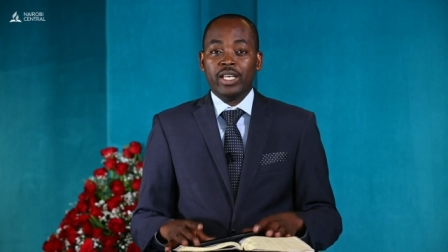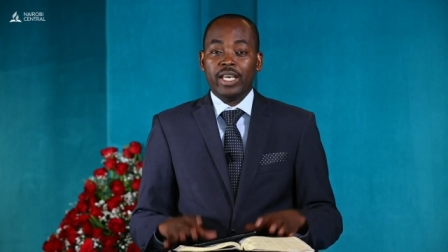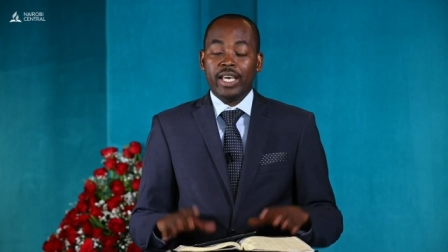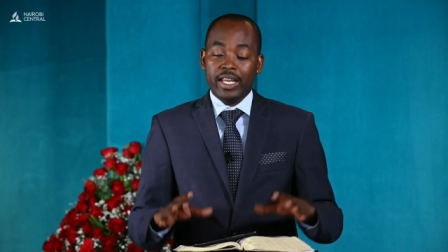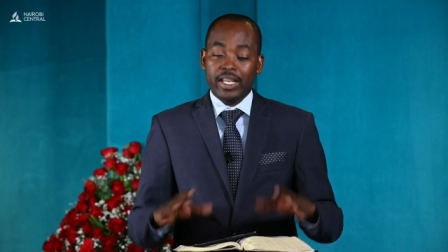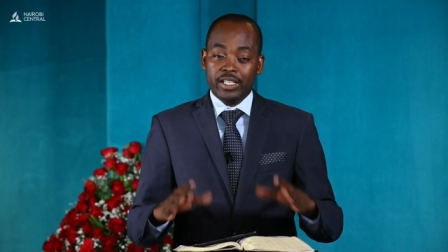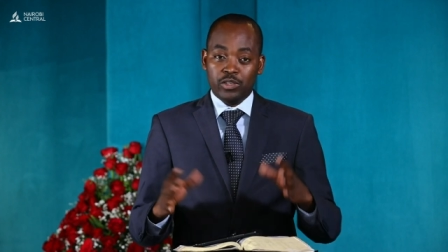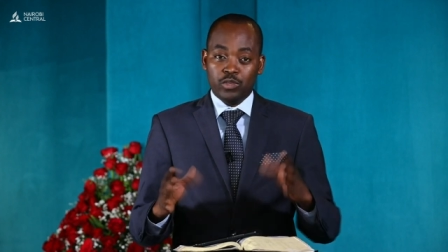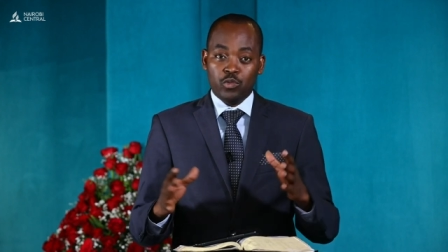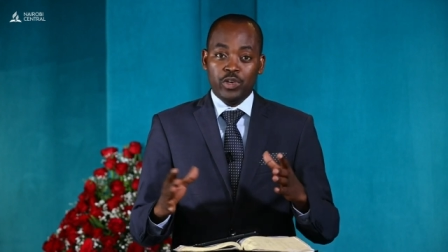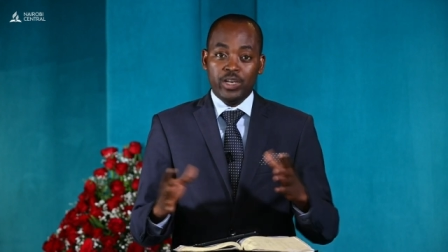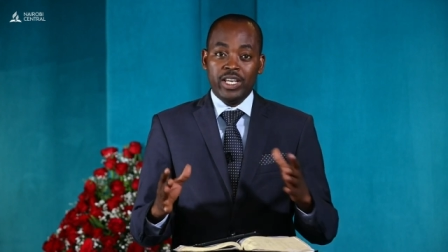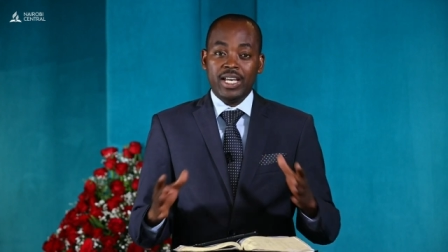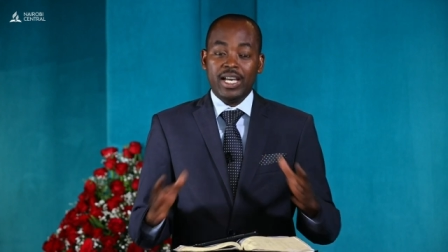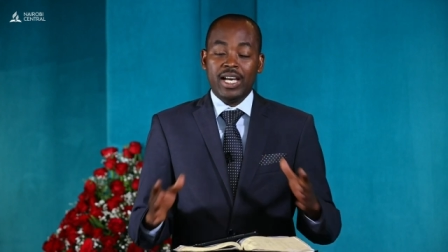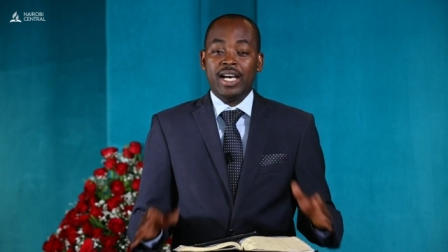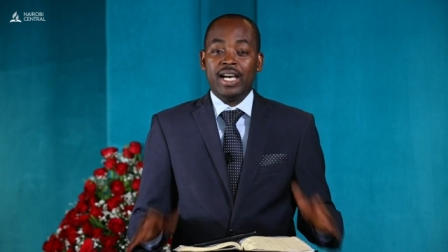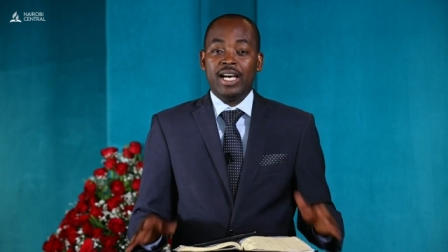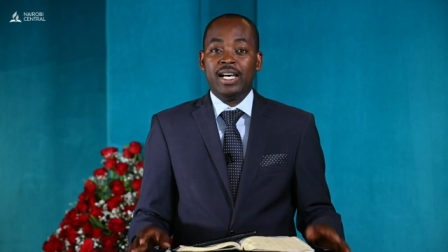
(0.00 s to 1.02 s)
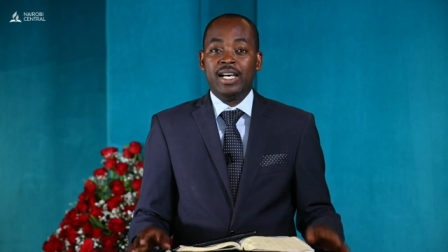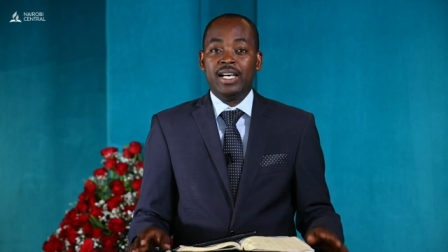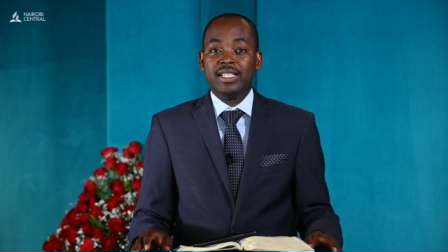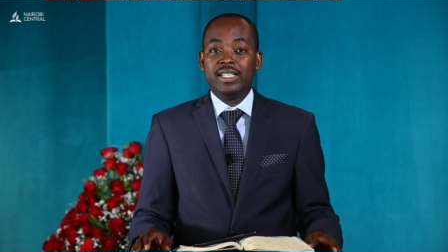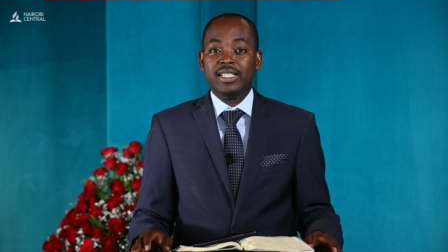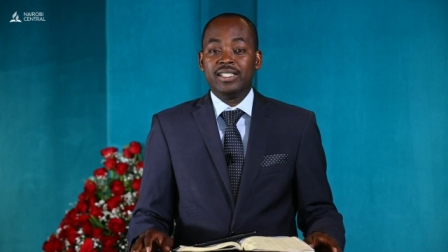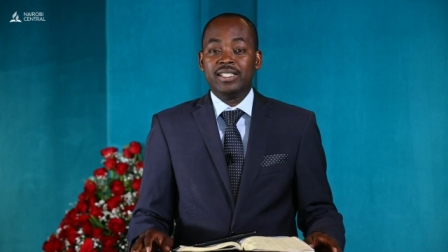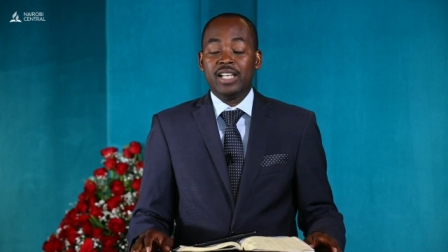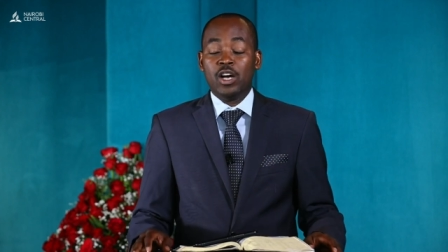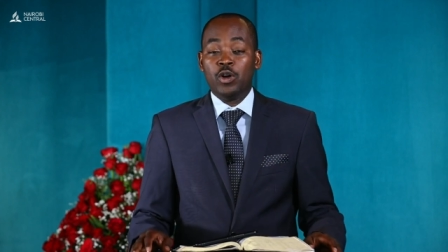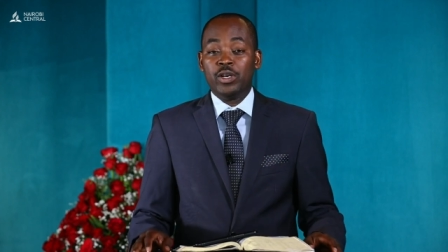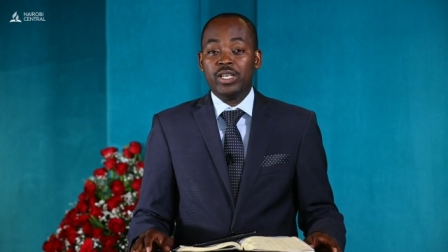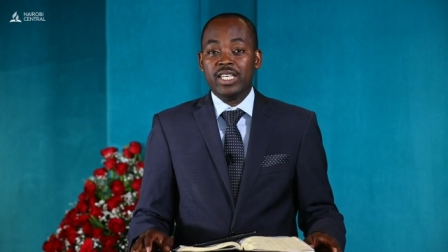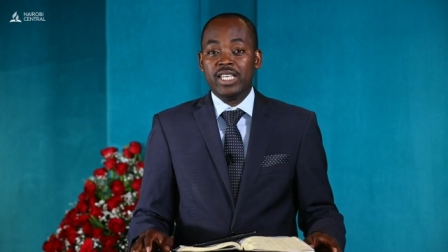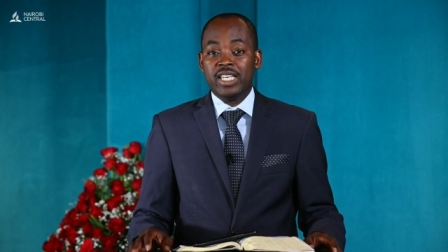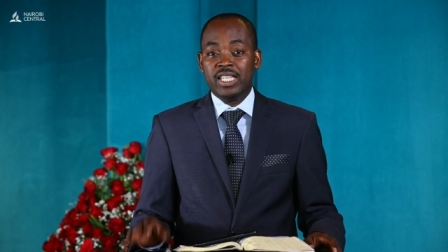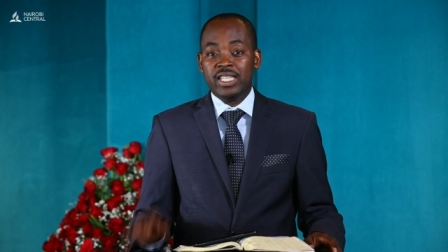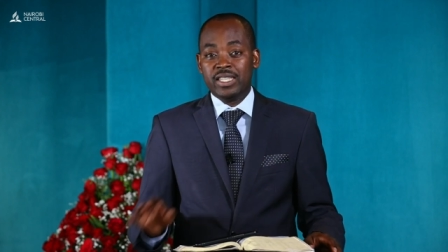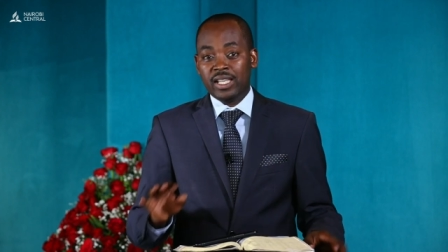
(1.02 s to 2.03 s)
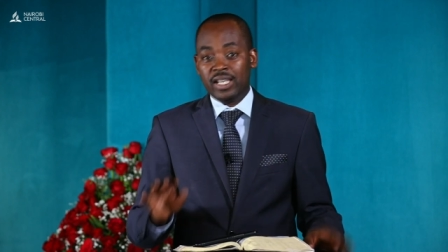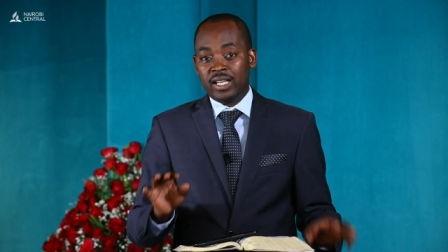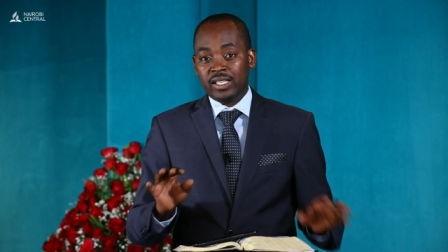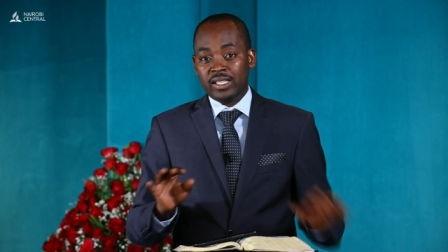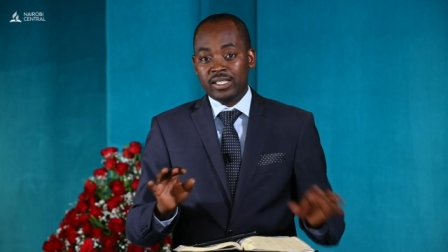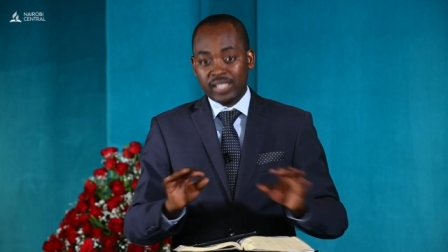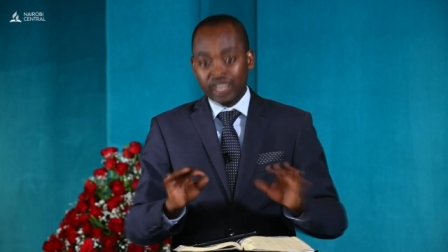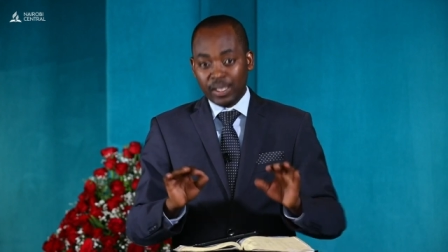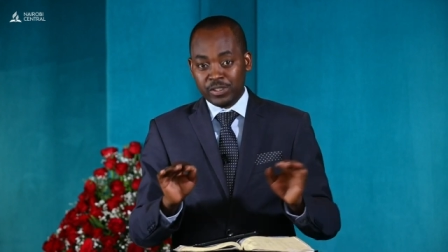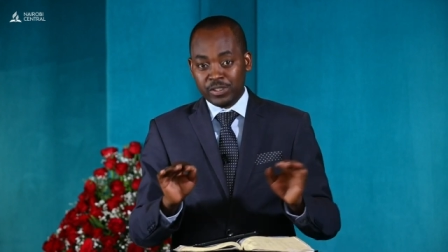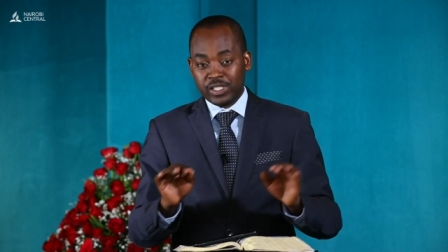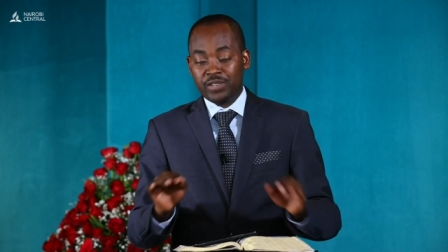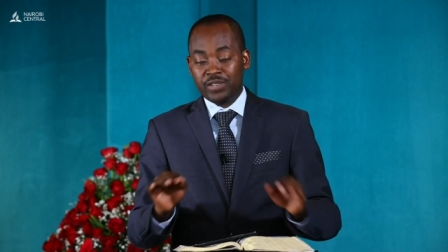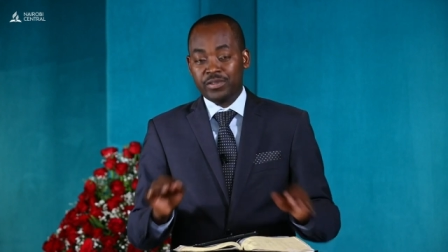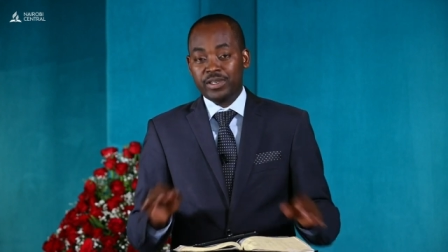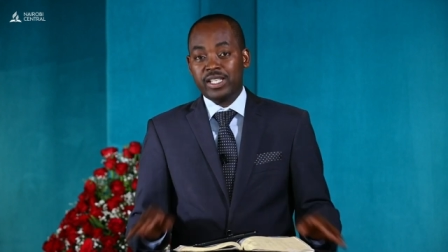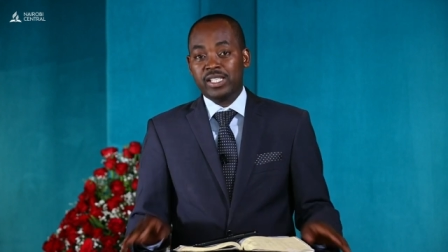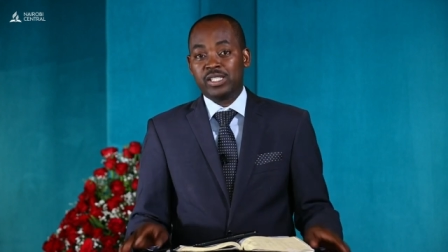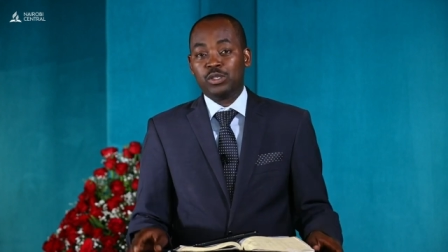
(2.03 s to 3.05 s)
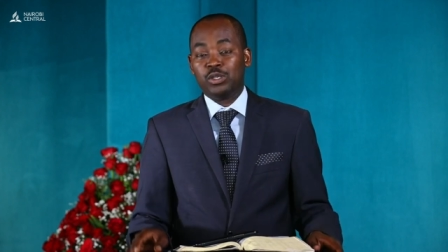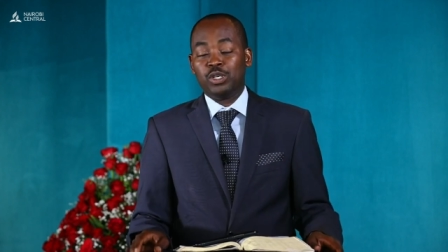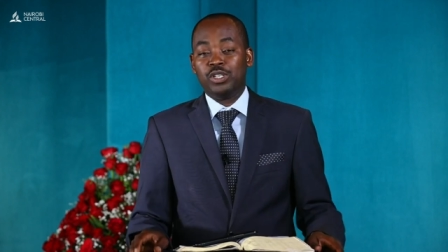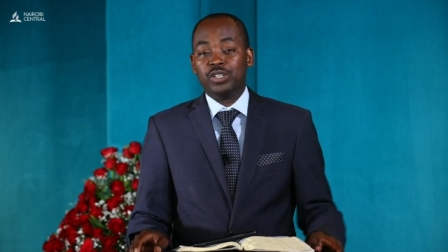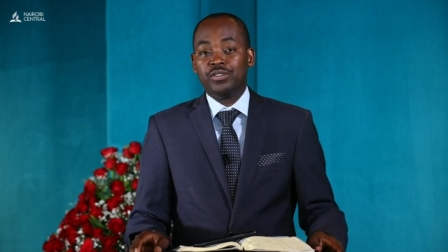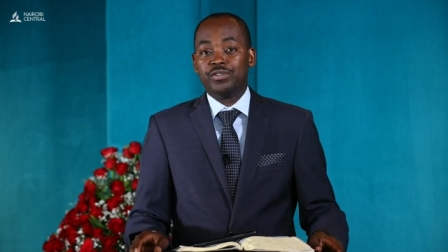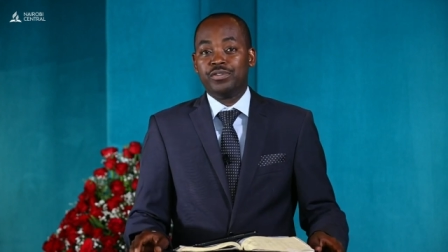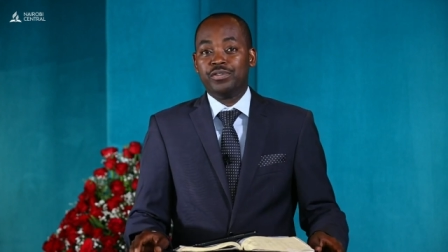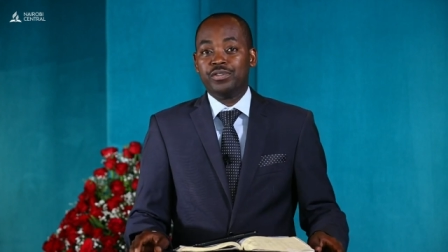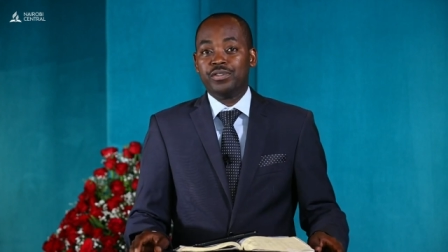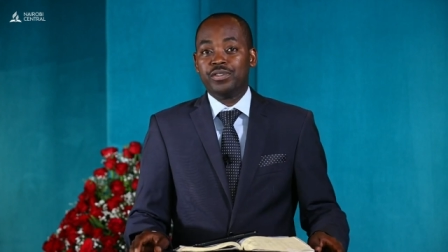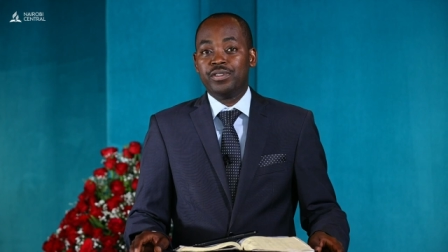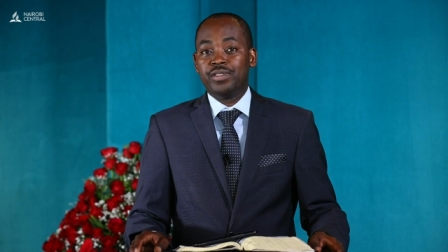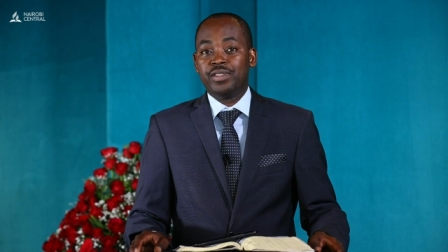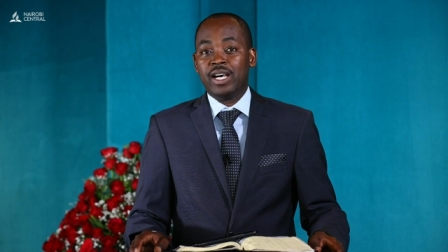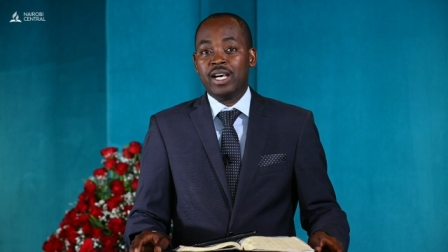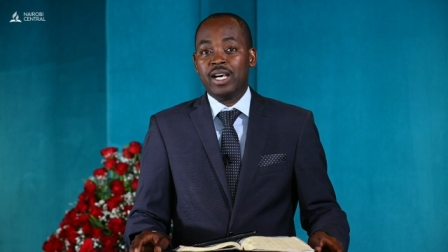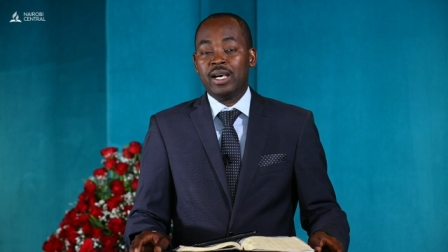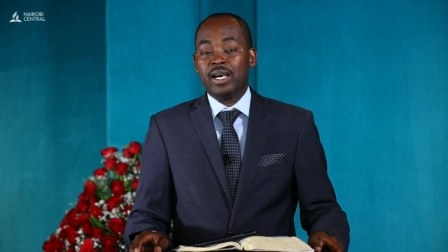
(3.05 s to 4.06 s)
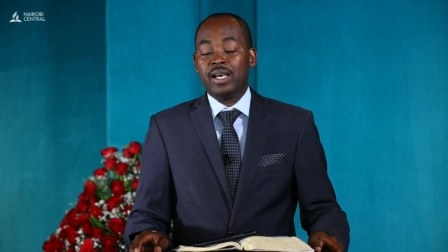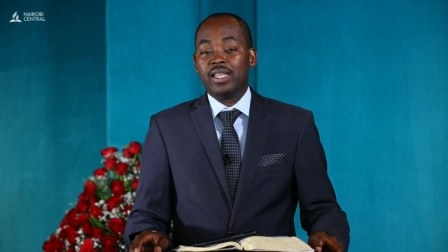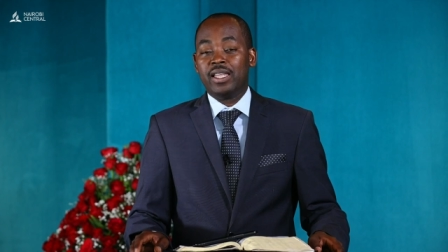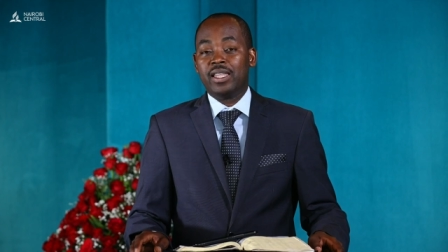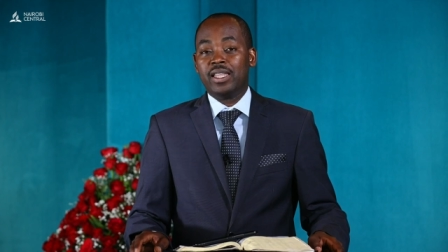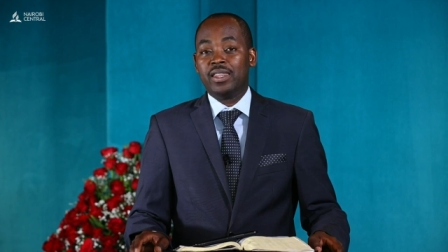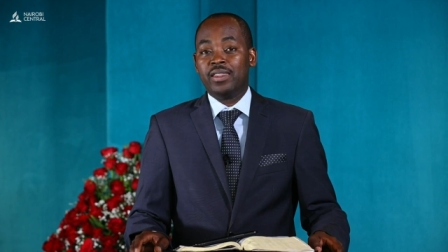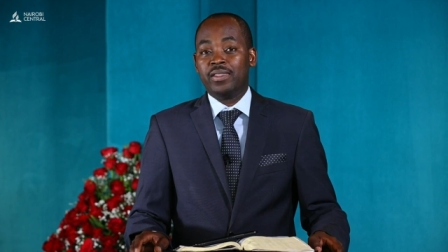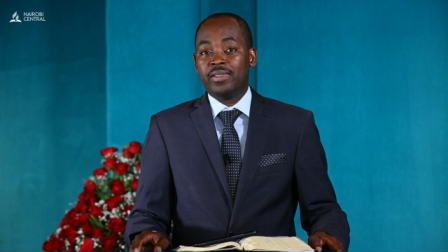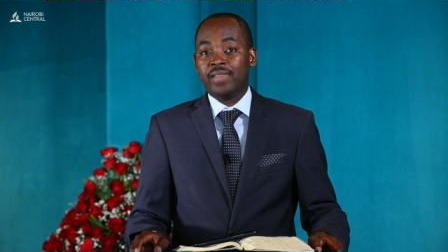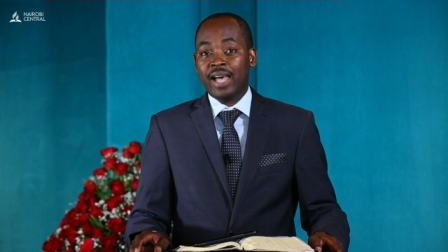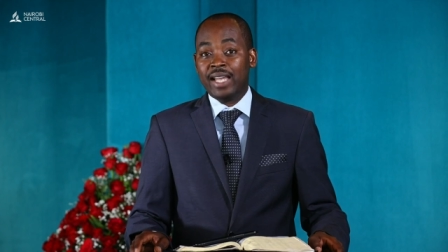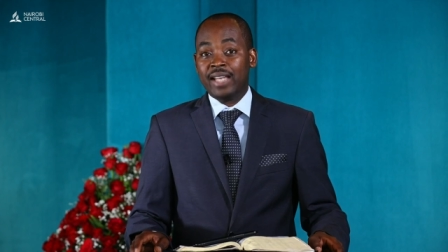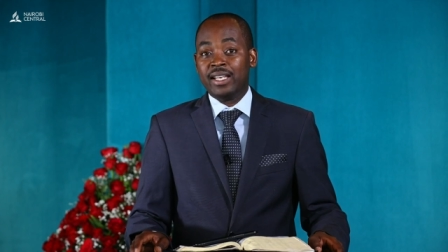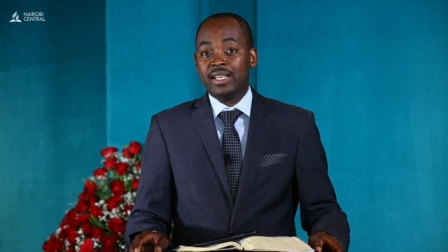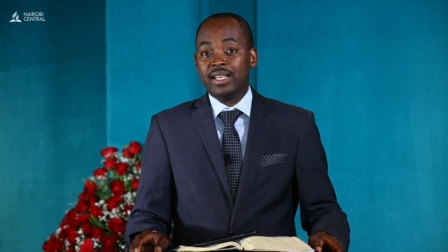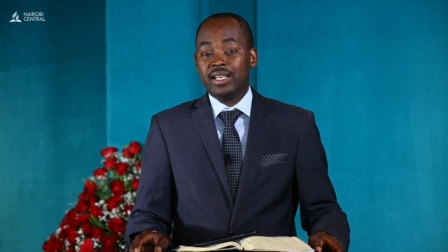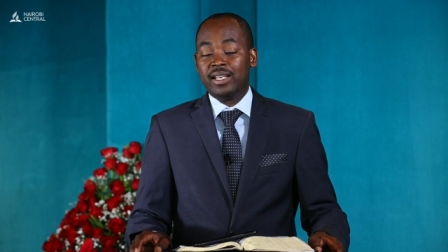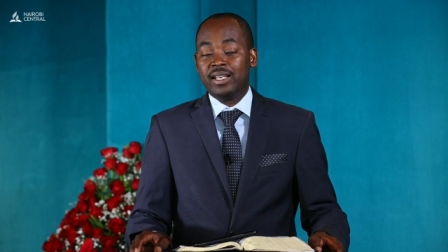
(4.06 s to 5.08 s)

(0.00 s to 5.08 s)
And we are now in the sub-series of the that